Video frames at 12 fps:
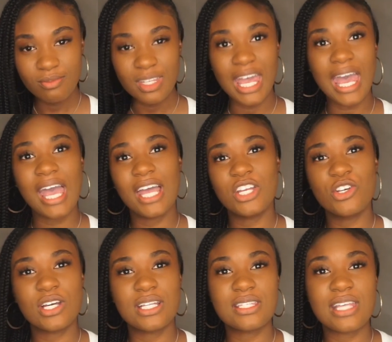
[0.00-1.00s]
And you
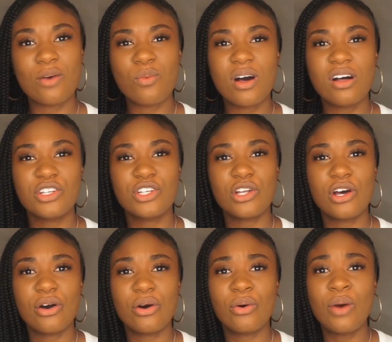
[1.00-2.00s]
can say, well,
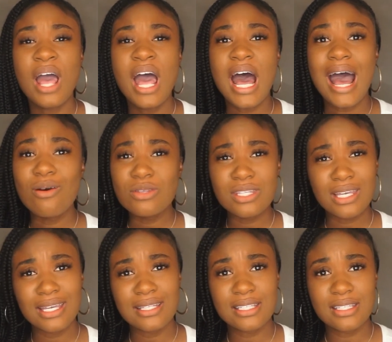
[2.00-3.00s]
I was
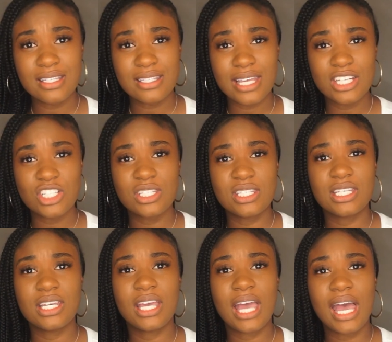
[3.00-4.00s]
looking into this
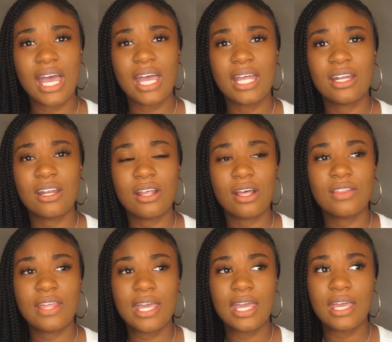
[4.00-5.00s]
agency and
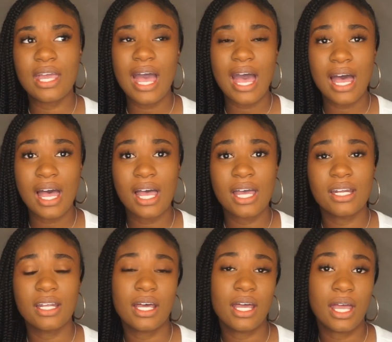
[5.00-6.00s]
they
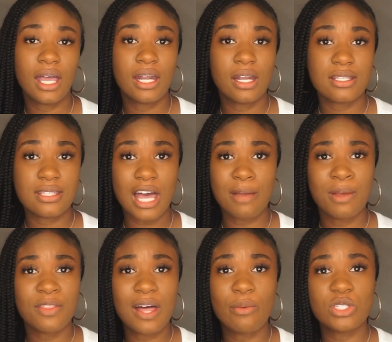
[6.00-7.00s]
had an
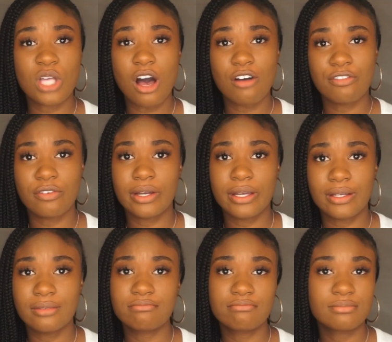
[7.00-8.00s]
assignment that was
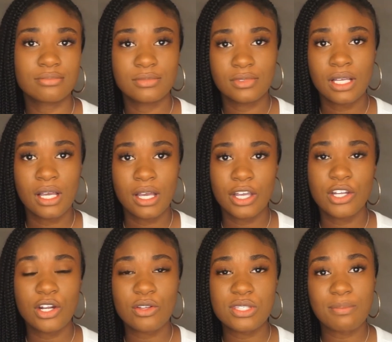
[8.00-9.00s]
offering,
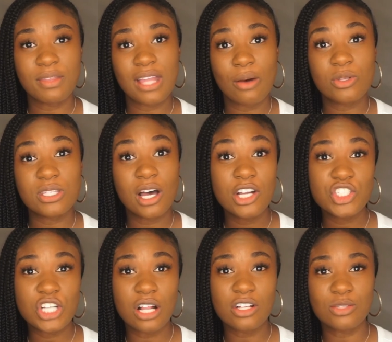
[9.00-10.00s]
something that was
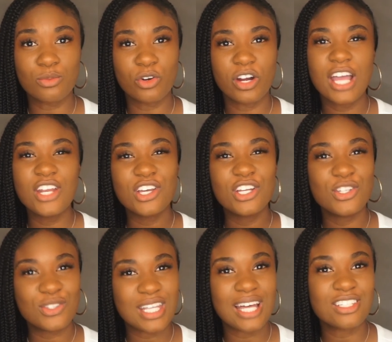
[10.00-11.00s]
$100 more. And you can
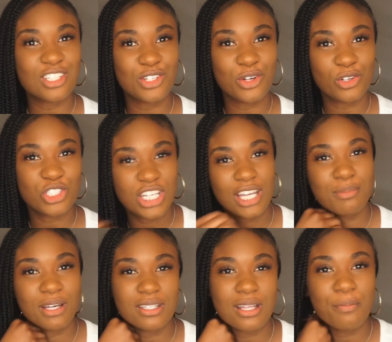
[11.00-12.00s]
use that to negotiate,
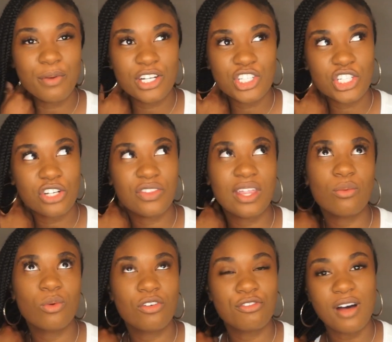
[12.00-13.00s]
because I'm pretty sure they
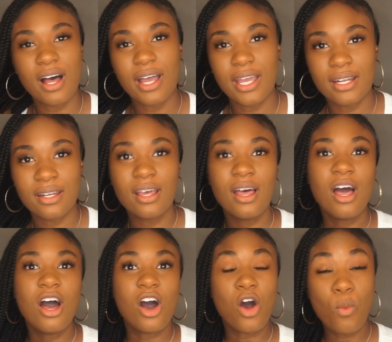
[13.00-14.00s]
will find
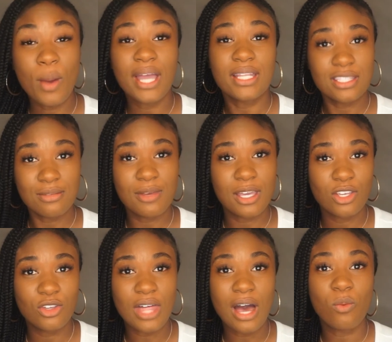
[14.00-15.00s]
a way to make
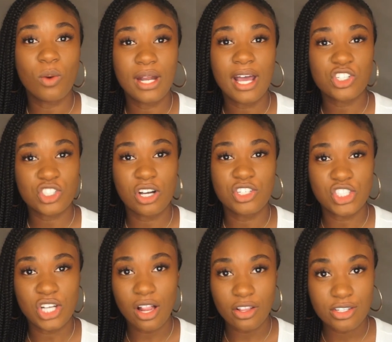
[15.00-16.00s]
you that one extra
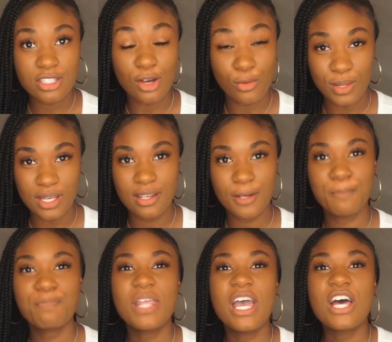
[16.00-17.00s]
$100 a week.
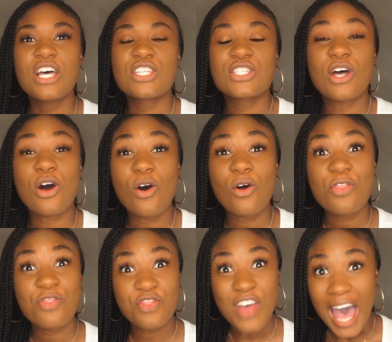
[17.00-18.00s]

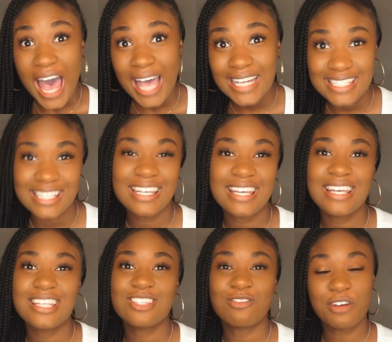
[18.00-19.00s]
So that
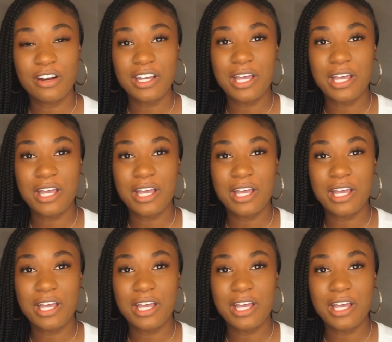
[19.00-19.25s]
is very